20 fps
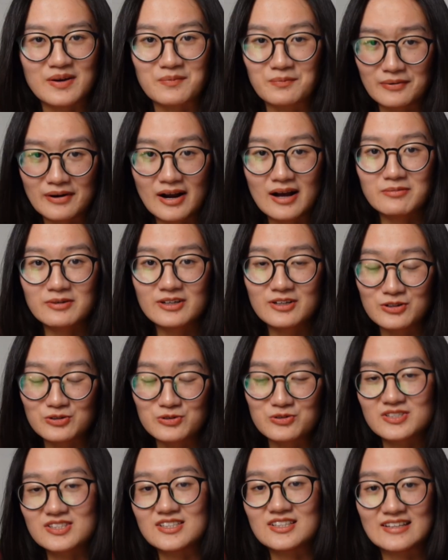and probably
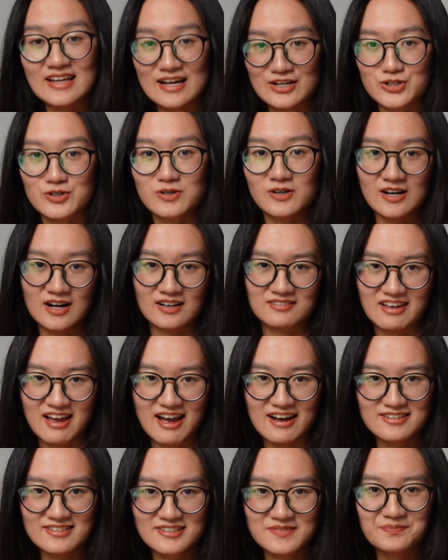lose the natural
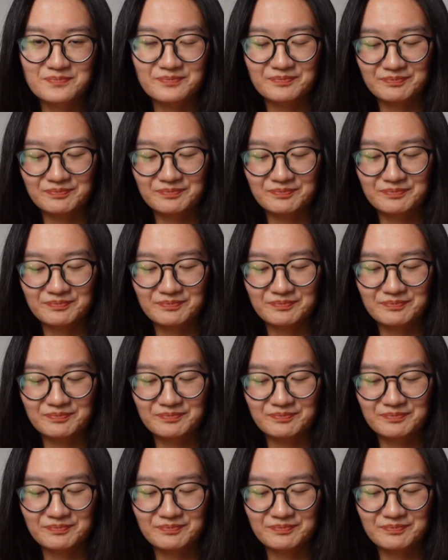context.